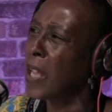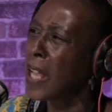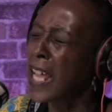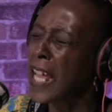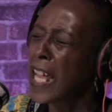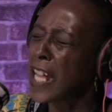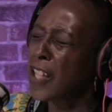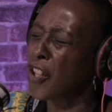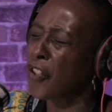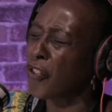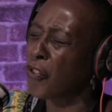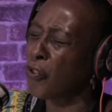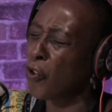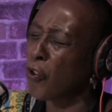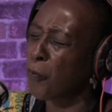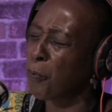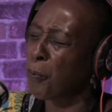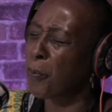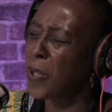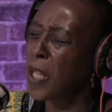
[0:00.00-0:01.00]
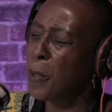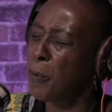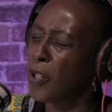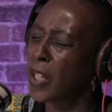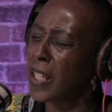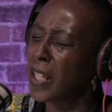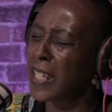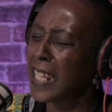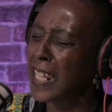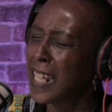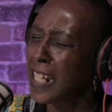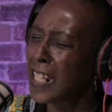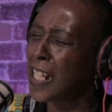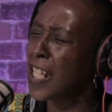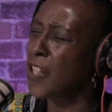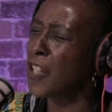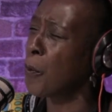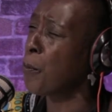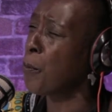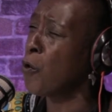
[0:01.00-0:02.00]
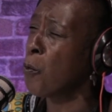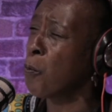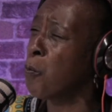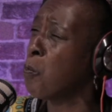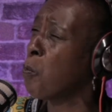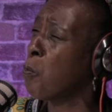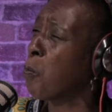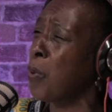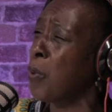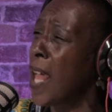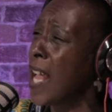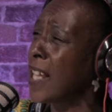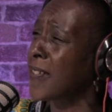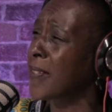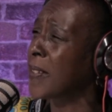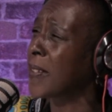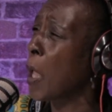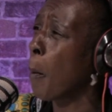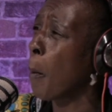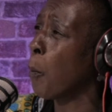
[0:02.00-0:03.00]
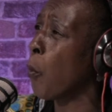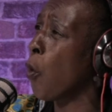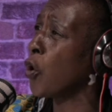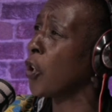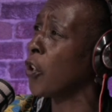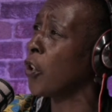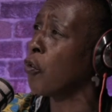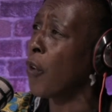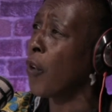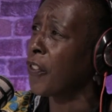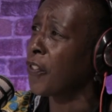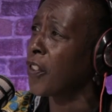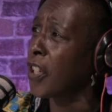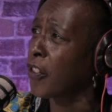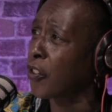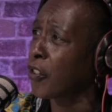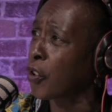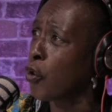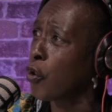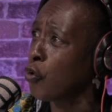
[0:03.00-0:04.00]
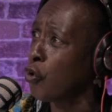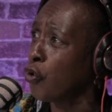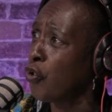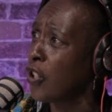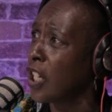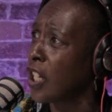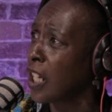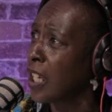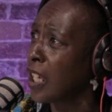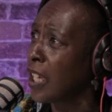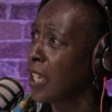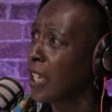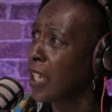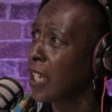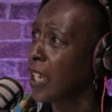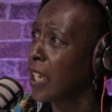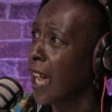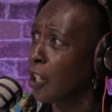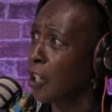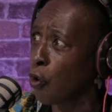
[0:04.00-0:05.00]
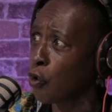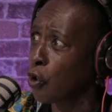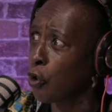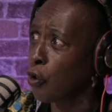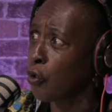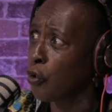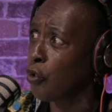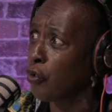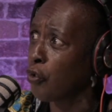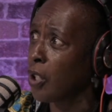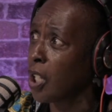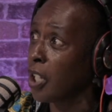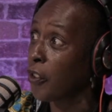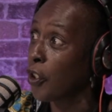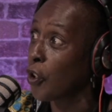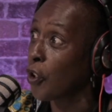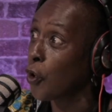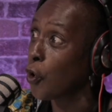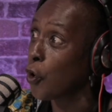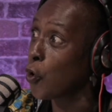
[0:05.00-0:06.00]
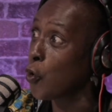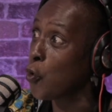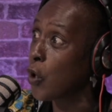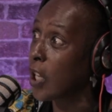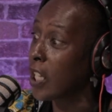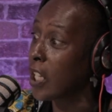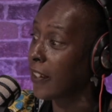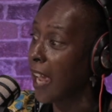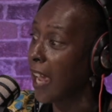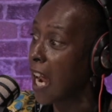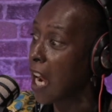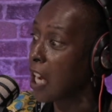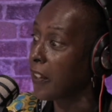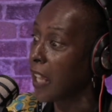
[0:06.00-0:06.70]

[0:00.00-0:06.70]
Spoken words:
There's enough people in Liverpool blessed more than the rest of this country and other countries who can tie